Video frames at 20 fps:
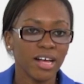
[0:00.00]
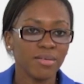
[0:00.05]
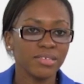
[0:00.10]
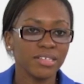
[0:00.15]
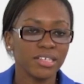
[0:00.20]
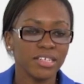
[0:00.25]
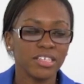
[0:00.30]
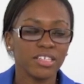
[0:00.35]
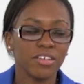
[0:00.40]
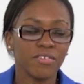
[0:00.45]

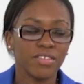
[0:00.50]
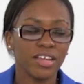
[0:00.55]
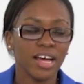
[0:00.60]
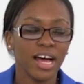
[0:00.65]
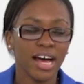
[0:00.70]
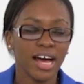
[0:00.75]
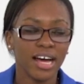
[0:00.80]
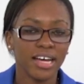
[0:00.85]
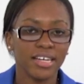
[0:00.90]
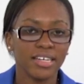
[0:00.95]
is of the
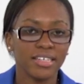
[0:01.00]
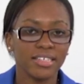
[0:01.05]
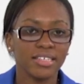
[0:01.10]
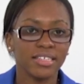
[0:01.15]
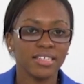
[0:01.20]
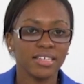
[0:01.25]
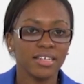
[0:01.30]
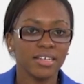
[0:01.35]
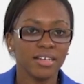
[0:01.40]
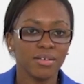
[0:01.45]

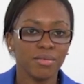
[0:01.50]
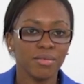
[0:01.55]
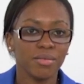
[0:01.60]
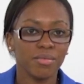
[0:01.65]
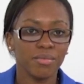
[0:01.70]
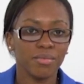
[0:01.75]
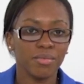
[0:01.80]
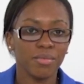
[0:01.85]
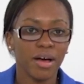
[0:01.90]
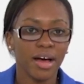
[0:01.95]
highest
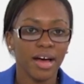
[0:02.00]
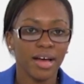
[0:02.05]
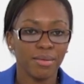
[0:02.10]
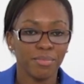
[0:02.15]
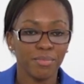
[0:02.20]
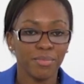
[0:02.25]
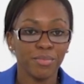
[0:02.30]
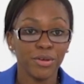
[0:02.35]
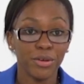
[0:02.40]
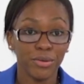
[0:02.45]

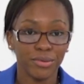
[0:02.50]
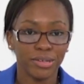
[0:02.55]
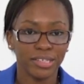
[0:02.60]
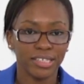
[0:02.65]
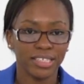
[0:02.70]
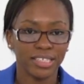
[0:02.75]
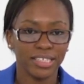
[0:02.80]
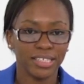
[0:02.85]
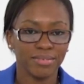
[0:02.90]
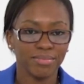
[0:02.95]
and
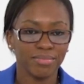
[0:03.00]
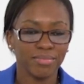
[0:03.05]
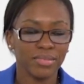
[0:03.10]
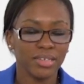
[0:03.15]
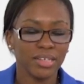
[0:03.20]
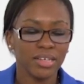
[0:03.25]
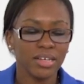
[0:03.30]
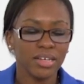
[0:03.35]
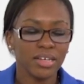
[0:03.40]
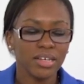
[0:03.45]
purity.
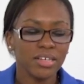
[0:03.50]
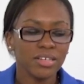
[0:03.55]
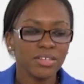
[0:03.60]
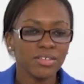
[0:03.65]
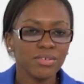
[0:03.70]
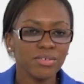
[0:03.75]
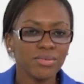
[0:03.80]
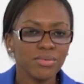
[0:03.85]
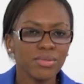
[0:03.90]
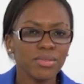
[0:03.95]

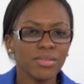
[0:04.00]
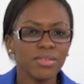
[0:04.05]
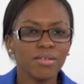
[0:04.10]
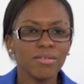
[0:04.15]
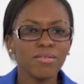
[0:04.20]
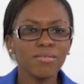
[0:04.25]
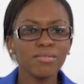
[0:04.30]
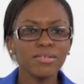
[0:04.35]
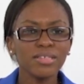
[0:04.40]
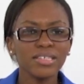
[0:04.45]
So,
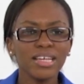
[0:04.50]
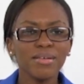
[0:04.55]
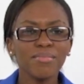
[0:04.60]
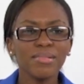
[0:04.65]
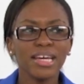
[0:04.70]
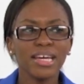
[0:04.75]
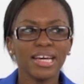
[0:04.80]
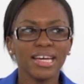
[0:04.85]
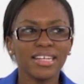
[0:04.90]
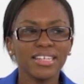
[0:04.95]
though semi
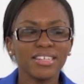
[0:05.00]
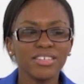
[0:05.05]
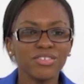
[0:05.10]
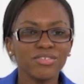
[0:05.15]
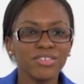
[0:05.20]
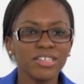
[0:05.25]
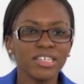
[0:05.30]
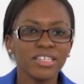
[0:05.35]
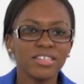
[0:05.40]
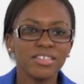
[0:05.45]

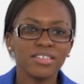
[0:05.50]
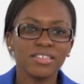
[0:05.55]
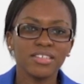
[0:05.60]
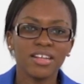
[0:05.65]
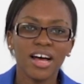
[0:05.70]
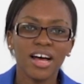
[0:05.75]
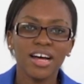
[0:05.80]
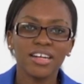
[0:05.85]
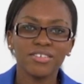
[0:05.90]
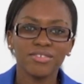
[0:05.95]
industry is
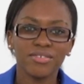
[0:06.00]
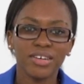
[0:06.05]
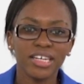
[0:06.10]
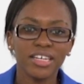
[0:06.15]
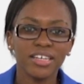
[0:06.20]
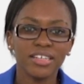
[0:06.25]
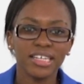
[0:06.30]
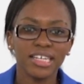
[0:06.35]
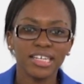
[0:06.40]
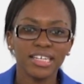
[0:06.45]
not
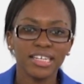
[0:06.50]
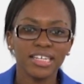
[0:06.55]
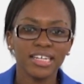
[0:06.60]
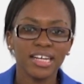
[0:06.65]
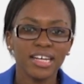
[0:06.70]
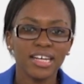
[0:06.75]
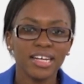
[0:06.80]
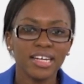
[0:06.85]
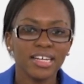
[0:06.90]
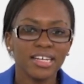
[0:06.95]
regulated,
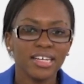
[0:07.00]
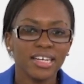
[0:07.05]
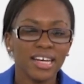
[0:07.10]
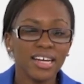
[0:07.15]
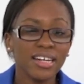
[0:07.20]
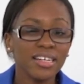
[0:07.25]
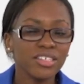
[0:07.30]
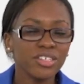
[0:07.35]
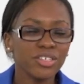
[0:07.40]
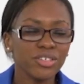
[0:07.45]
it
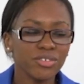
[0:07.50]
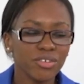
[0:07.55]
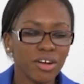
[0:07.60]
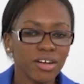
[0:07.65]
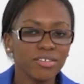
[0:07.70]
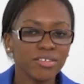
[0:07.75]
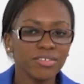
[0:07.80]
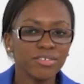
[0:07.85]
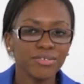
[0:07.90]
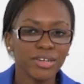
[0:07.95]
is
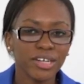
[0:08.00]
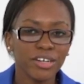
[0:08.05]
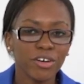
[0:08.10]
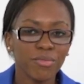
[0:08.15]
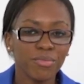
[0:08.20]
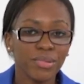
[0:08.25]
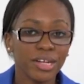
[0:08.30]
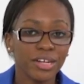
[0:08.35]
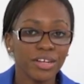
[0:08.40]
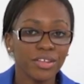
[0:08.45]
strongly
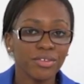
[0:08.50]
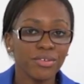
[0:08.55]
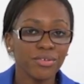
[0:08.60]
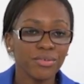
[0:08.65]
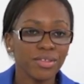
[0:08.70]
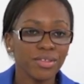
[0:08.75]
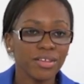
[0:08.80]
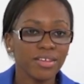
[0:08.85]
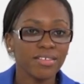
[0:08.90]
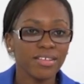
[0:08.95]
recommended through
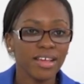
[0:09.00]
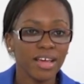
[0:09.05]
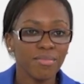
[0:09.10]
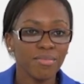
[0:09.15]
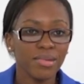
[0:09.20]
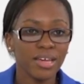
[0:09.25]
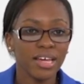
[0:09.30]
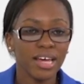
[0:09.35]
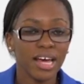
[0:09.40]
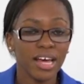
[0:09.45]
the
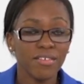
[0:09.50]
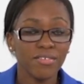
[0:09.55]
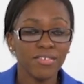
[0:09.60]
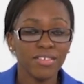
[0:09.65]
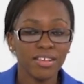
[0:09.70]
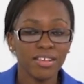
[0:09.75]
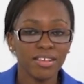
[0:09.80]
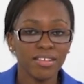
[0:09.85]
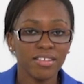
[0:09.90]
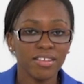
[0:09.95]
SEMI
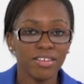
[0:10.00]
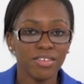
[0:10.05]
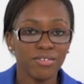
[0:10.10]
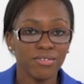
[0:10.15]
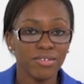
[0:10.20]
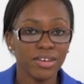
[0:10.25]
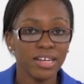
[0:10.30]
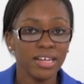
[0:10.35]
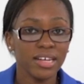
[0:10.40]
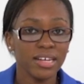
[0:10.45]

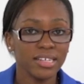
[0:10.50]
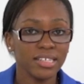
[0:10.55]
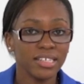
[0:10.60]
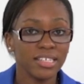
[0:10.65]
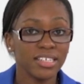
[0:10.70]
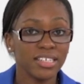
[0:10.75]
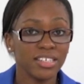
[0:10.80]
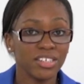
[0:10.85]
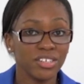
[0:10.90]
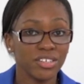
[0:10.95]
F63
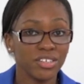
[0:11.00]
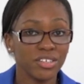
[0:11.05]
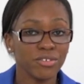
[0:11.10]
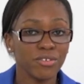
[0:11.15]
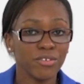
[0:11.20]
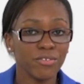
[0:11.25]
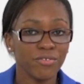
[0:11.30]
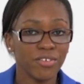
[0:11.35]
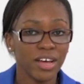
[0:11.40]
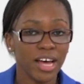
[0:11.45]

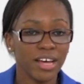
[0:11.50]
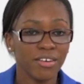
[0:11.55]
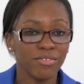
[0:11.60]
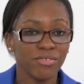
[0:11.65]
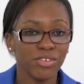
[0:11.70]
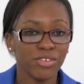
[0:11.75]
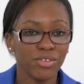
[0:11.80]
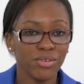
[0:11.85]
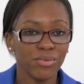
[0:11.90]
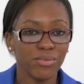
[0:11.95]

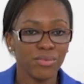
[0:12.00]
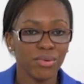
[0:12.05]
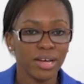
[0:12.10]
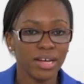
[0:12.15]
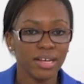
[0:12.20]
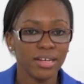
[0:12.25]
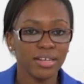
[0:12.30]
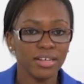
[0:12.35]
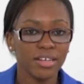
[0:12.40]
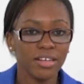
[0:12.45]

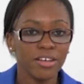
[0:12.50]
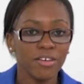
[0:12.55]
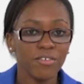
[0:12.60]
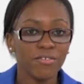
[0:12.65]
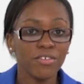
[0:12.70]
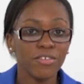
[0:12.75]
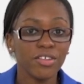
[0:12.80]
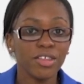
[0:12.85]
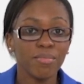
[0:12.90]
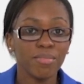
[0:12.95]
0521
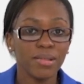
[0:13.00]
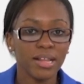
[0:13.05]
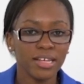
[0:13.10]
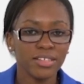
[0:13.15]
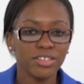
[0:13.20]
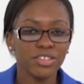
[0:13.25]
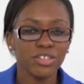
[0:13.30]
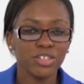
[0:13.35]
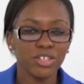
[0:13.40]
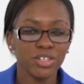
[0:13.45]
for the
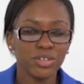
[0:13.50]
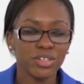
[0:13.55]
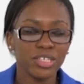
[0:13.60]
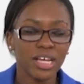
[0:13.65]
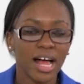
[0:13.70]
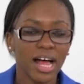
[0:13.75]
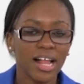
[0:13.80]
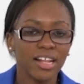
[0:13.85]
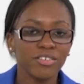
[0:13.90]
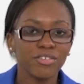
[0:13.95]
plants to use
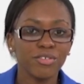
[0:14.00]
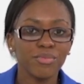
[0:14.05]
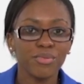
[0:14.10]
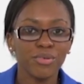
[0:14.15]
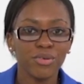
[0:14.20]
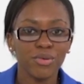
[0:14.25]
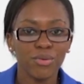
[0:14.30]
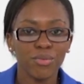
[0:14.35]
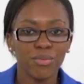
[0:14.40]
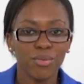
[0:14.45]
ultra
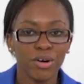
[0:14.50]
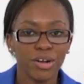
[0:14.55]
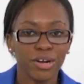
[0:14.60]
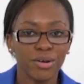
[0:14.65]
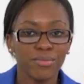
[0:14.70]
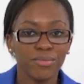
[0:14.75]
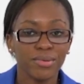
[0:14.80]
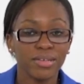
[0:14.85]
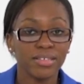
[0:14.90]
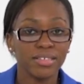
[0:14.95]
pure water
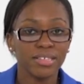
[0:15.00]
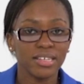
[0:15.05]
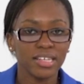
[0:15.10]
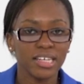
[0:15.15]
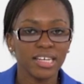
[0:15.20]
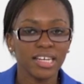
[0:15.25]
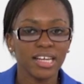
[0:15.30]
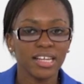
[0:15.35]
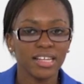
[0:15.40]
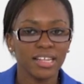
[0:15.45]
with
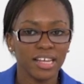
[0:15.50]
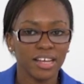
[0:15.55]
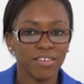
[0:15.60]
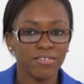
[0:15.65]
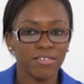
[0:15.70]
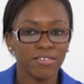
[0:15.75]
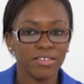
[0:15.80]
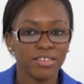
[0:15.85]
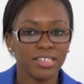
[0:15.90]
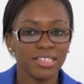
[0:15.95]
silica
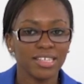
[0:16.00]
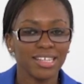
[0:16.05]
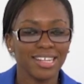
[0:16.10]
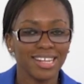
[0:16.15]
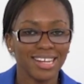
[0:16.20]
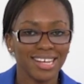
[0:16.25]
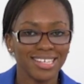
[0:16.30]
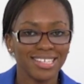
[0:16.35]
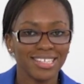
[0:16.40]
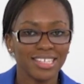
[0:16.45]
levels
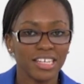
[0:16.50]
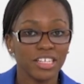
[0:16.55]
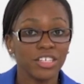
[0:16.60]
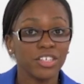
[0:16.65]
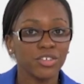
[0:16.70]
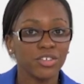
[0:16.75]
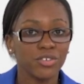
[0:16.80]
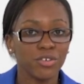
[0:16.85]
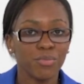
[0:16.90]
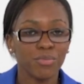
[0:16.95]
less than
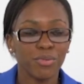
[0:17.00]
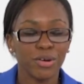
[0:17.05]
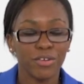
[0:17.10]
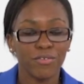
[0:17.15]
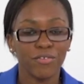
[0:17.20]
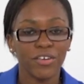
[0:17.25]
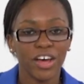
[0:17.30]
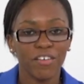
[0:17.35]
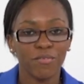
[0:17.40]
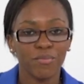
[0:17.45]
zero point
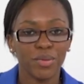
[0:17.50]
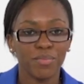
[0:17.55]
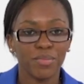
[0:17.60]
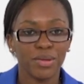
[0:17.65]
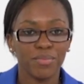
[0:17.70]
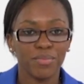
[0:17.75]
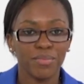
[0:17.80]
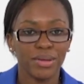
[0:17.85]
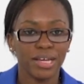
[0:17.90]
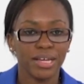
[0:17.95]
0.5
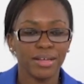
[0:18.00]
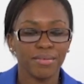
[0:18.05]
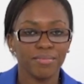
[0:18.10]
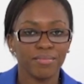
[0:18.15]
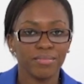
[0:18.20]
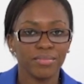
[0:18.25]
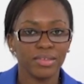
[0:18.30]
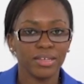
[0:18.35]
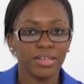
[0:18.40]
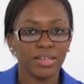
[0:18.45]
ppb.
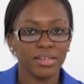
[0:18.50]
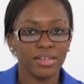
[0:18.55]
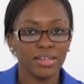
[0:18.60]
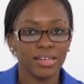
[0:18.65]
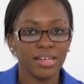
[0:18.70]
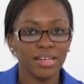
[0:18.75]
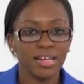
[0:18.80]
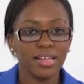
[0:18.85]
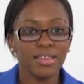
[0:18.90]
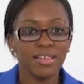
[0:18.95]

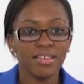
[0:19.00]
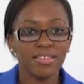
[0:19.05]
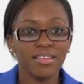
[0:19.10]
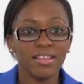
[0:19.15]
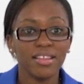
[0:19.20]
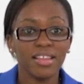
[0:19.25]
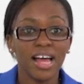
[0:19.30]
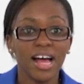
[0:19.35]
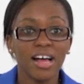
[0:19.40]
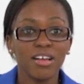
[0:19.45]
This
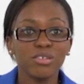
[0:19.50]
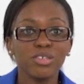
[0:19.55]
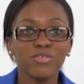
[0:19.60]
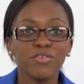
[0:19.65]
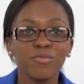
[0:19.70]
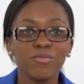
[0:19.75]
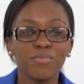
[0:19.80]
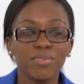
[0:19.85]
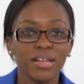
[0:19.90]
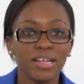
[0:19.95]
allows for
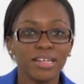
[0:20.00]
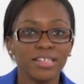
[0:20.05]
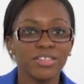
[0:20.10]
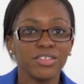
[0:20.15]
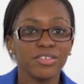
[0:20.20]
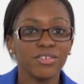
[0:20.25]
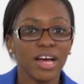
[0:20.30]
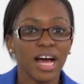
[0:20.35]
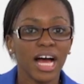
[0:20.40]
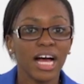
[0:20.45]
plants
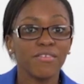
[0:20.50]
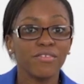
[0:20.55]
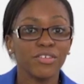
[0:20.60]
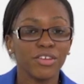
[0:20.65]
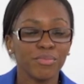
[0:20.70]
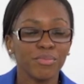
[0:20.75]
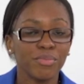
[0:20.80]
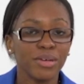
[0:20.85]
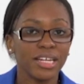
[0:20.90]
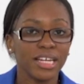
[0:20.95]
to have
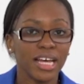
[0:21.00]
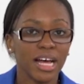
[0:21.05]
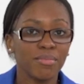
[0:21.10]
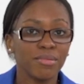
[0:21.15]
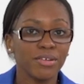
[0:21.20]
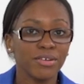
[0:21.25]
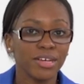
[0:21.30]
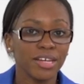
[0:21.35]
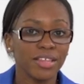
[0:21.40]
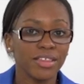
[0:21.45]

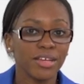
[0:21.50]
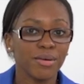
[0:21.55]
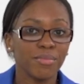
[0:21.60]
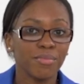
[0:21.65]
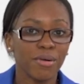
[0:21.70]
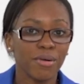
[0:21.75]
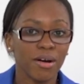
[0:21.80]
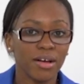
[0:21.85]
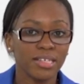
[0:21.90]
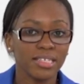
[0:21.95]
UPW in their
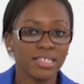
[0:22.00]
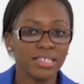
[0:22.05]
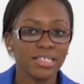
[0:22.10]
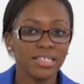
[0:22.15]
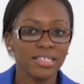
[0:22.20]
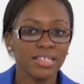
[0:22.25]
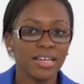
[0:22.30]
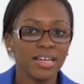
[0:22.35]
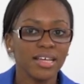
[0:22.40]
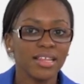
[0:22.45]
process
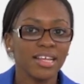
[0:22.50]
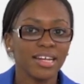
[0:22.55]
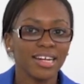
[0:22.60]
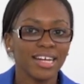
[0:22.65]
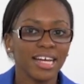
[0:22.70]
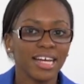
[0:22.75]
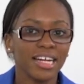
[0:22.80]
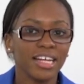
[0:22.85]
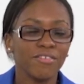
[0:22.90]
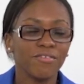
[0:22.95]
that
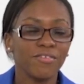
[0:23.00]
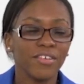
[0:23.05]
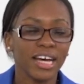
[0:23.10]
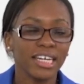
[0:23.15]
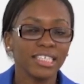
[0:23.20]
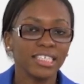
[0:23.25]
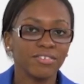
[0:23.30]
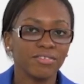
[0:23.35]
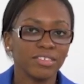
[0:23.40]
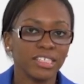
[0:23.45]
can
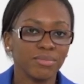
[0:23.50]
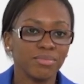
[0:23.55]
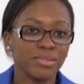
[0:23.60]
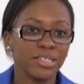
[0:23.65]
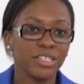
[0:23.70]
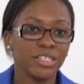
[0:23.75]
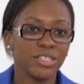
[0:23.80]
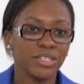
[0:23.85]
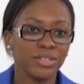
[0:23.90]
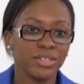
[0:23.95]
effectively be
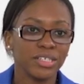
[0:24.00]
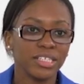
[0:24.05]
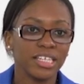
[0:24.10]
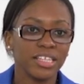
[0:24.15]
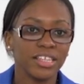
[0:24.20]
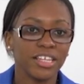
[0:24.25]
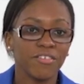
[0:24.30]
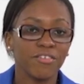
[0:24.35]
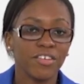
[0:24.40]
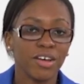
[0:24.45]
used in
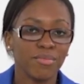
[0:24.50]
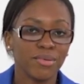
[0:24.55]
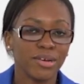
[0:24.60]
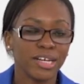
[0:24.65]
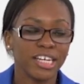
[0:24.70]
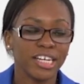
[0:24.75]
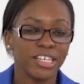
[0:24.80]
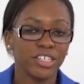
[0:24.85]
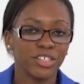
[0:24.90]
their fabrication